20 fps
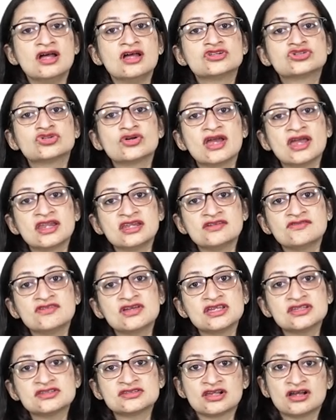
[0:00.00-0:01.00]
So
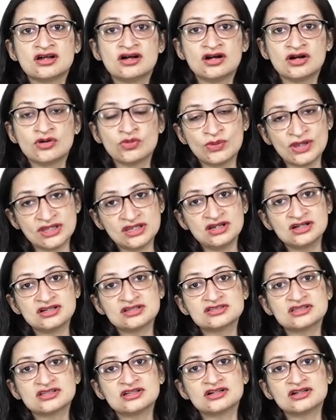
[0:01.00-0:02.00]
anyways, uh, whether it
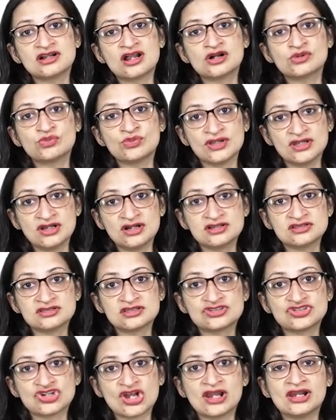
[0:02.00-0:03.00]
is an adult, whether it is
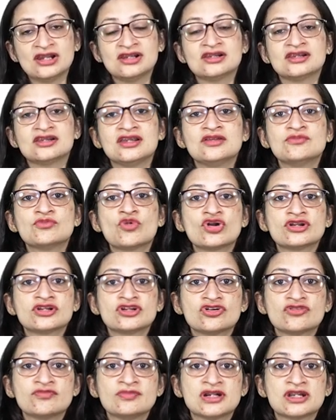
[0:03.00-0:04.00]
a child, inborn
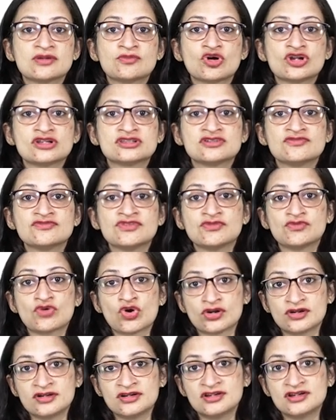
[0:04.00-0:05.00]
error of metabolism, we've
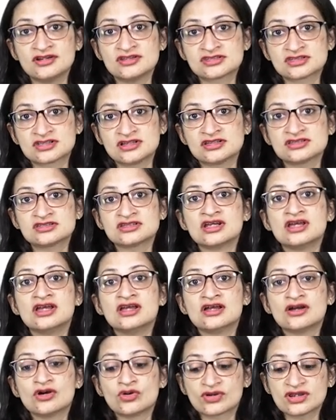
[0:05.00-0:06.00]
already discussed.
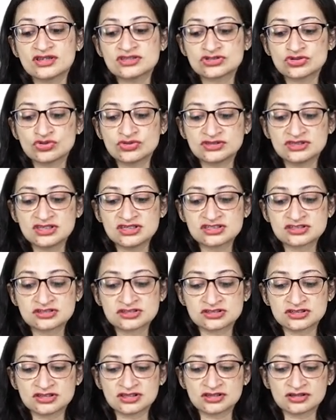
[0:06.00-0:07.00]
Okay, so
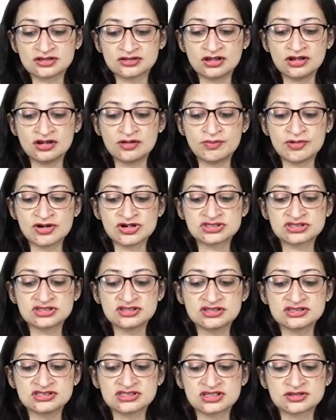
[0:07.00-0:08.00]
this uh,
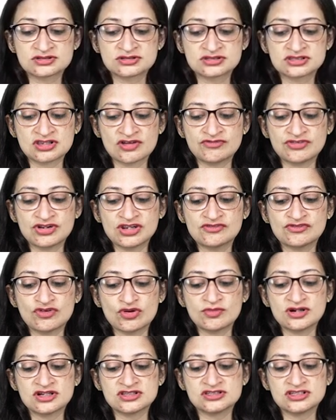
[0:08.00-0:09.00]
person is uh, suffering
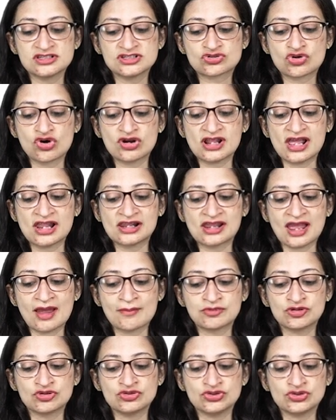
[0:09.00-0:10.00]
from a disease called
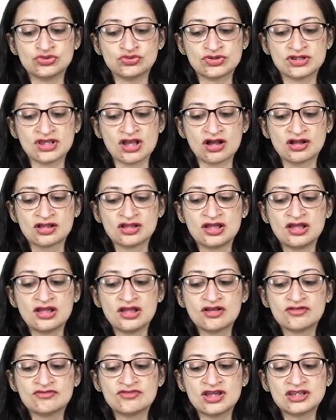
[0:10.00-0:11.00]
alkaptonuria,
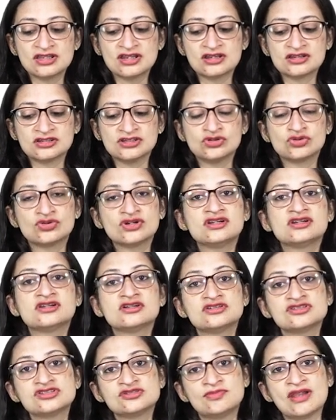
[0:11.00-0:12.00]
where the urine
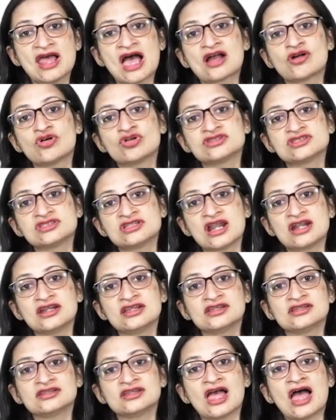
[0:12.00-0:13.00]
turns black on
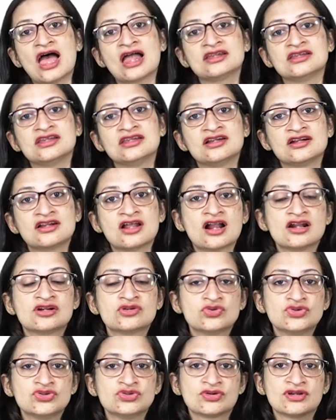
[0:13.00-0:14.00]
standing and in
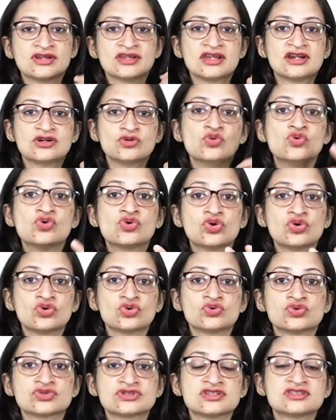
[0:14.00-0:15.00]
adulthood you can get
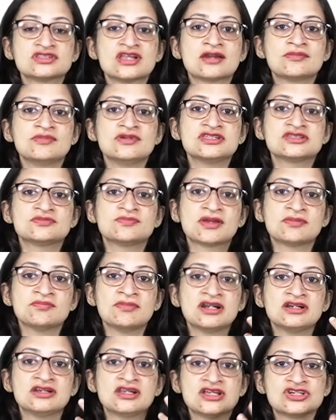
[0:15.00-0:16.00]
ochronosis, that means
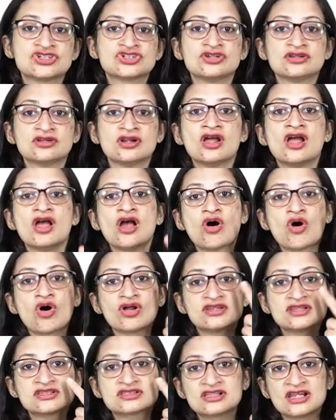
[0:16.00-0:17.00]
pigmentation
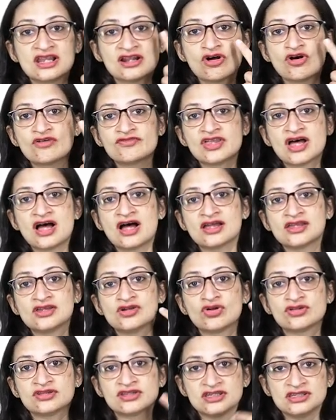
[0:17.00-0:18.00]
on the sclera of the eye,
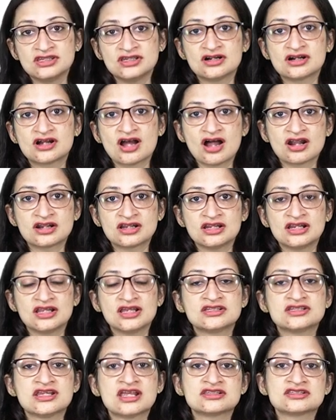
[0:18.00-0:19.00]
on the ear
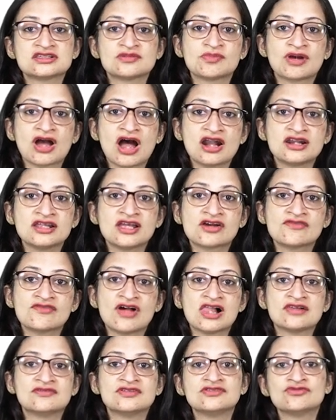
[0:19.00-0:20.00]
cartilage, and some cardiac
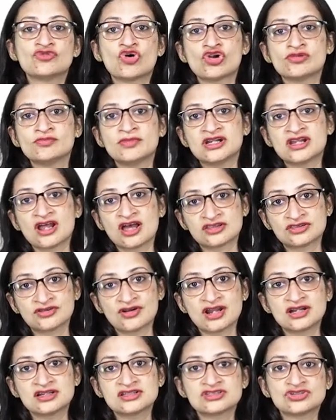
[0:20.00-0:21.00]
valve involvement,
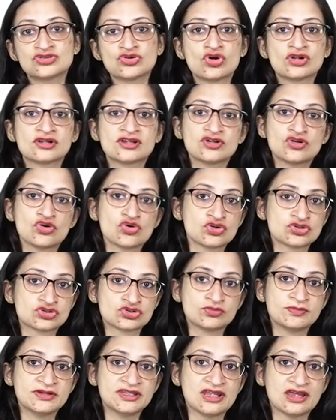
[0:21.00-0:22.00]
arthritis, and all can
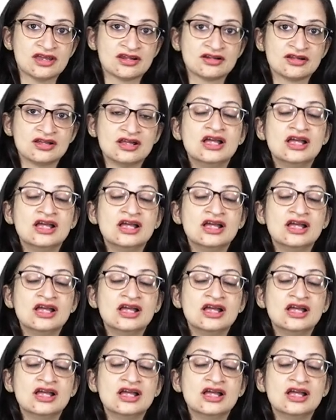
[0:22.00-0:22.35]
also be there.